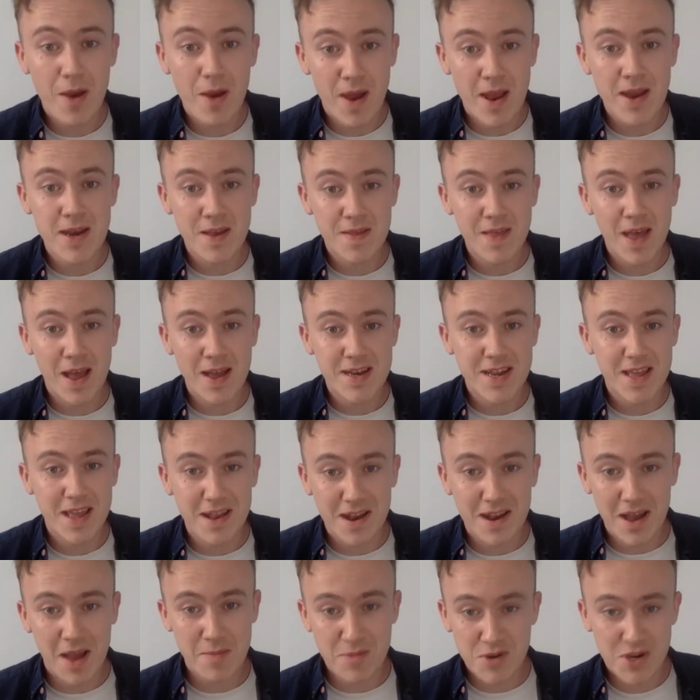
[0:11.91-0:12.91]
end of that
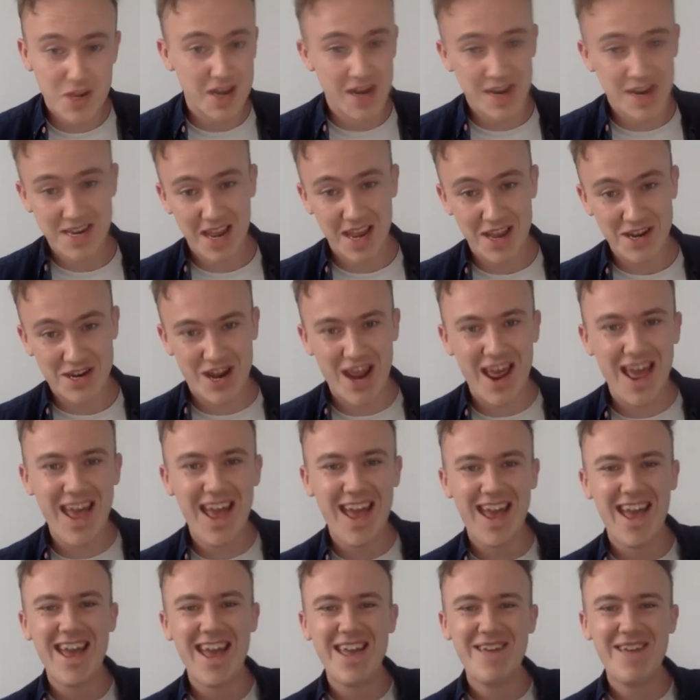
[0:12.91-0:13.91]
deal? I'm just going to say
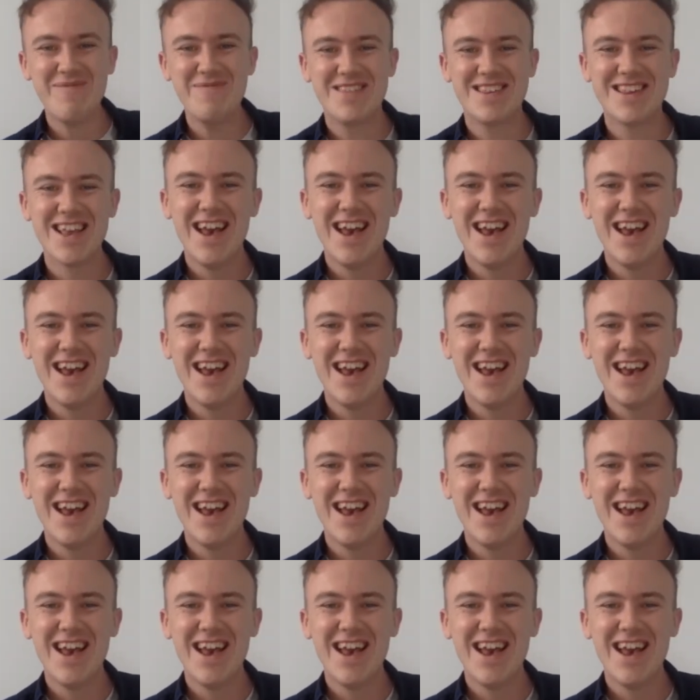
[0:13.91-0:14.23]
James.